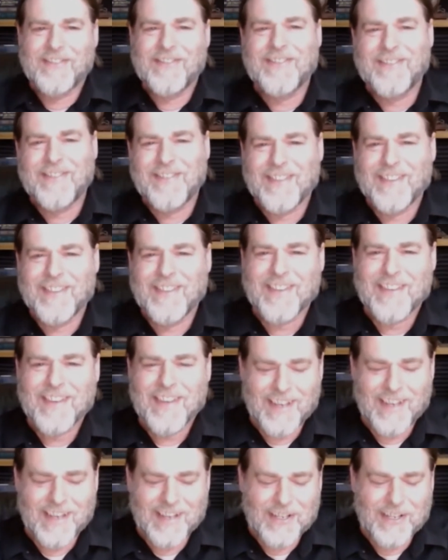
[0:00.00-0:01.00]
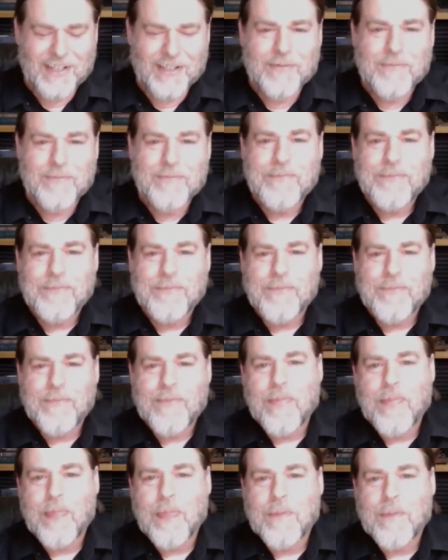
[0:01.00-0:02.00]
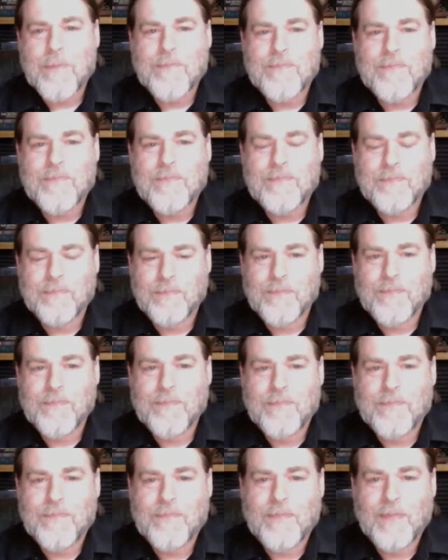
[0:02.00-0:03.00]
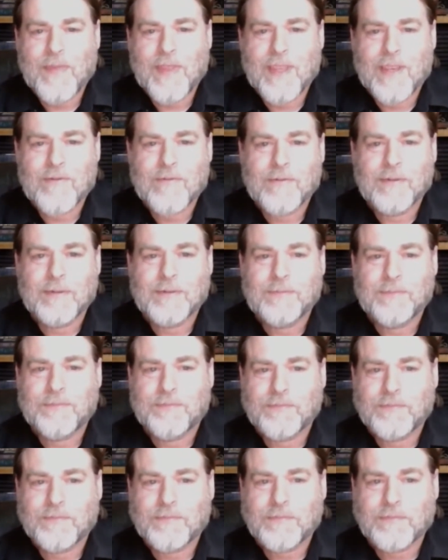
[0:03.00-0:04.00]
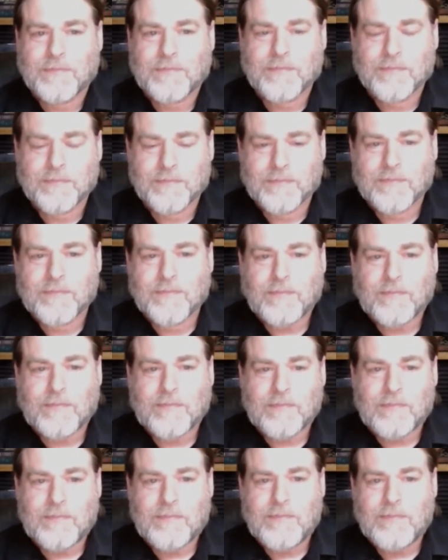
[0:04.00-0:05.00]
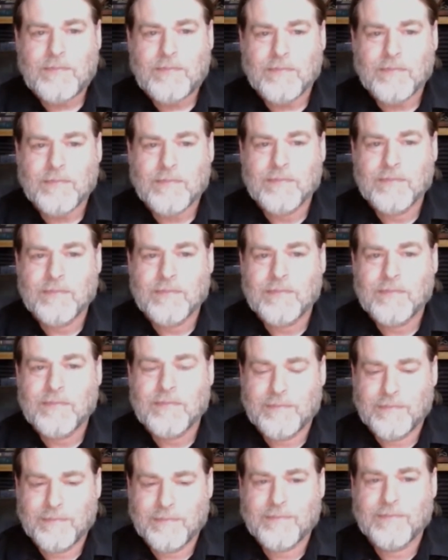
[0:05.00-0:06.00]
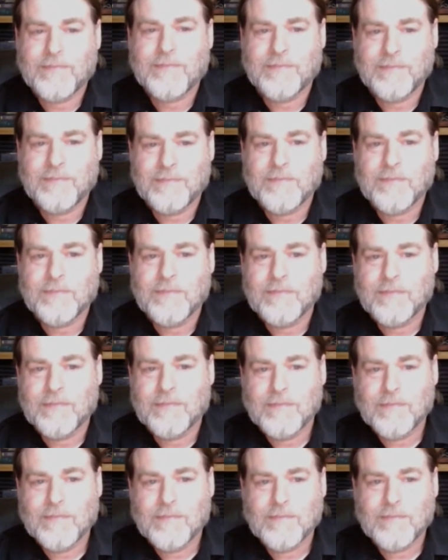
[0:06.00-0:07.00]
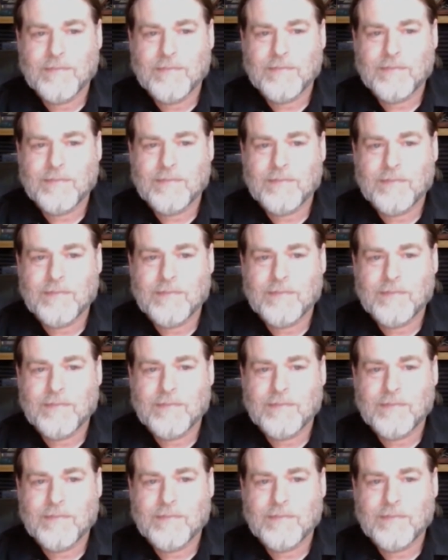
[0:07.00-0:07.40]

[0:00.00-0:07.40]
The person shown says nothing.